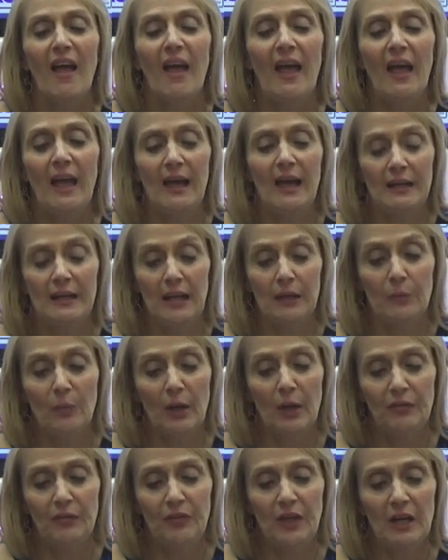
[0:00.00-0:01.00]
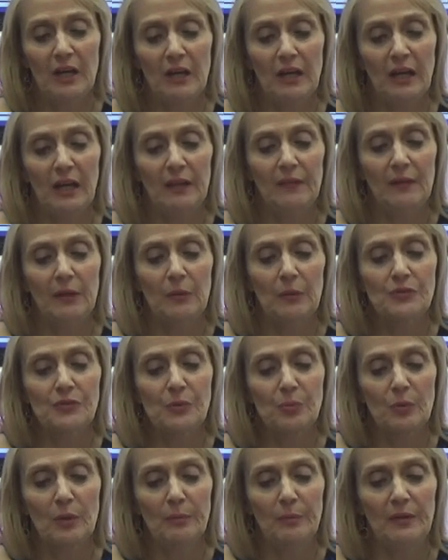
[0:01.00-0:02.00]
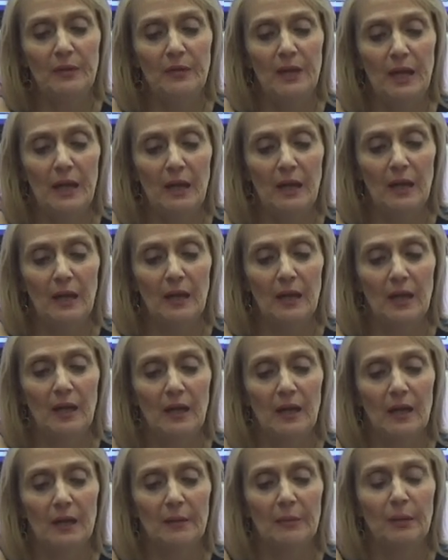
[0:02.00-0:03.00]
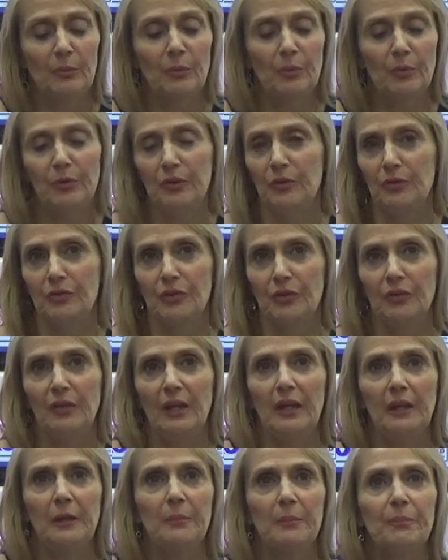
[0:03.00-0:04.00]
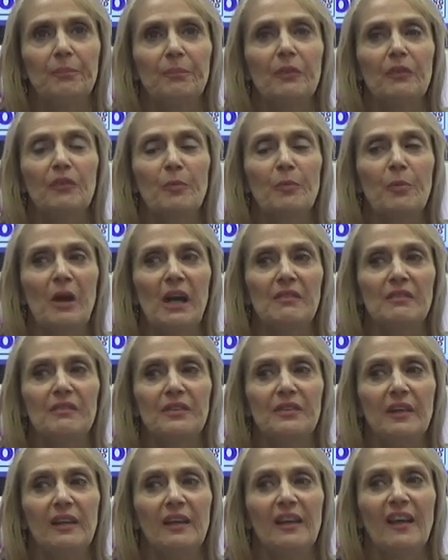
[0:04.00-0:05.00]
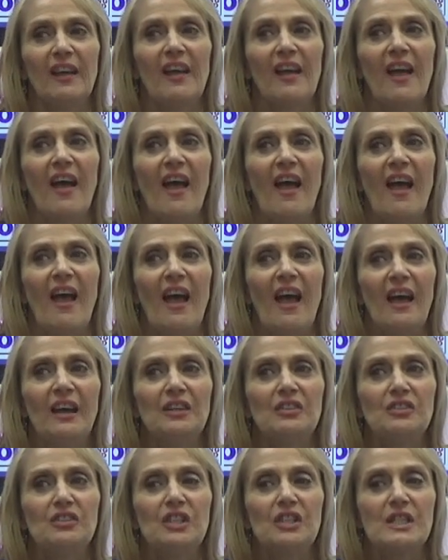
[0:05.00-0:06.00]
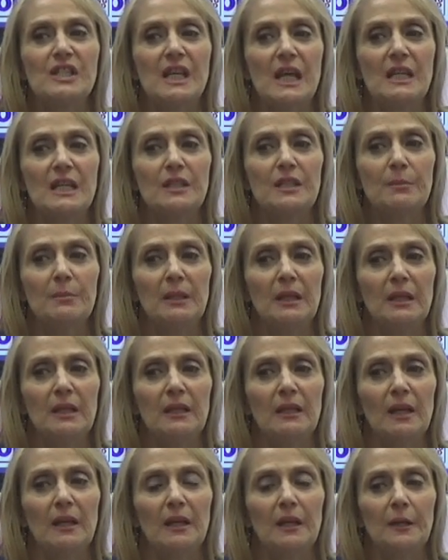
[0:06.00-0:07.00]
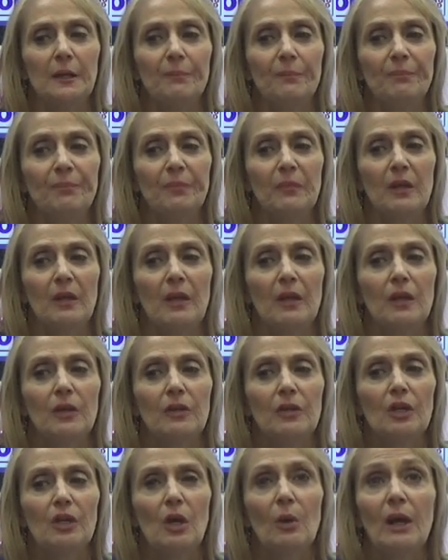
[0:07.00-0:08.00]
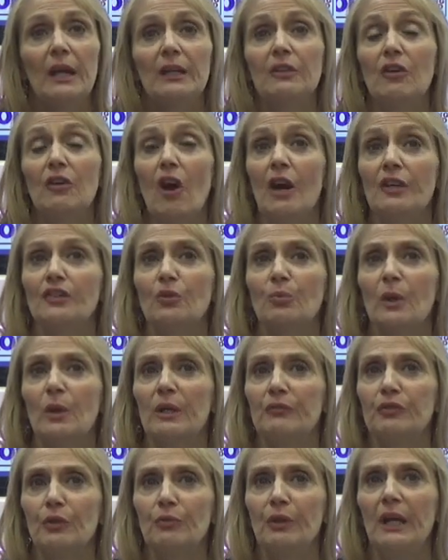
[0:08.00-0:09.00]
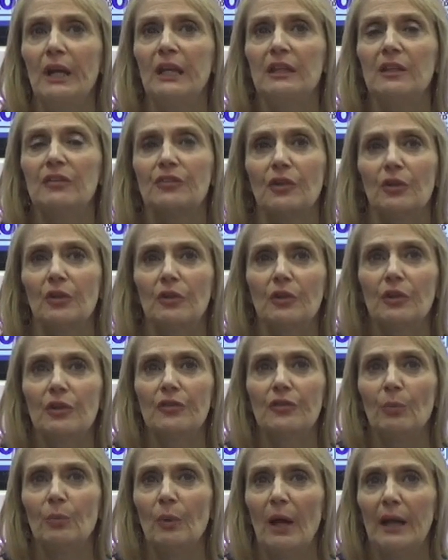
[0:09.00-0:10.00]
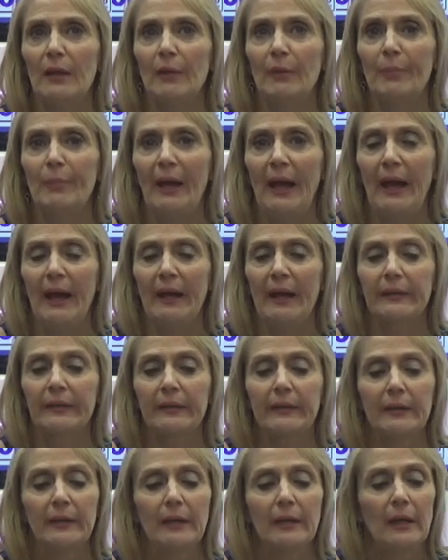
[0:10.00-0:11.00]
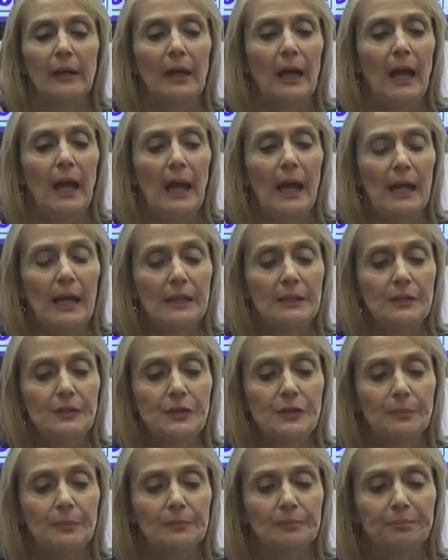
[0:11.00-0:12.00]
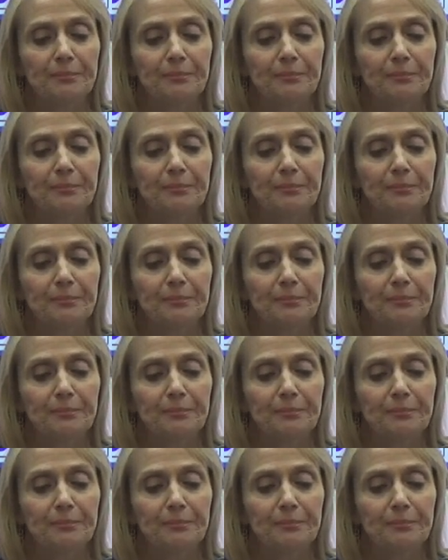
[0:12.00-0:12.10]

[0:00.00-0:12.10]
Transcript: And I went there, and there was a woman there, um, I won't use her name for privacy, and she said to me, um, You know, I had gone to one of your Reiki circles a while back, and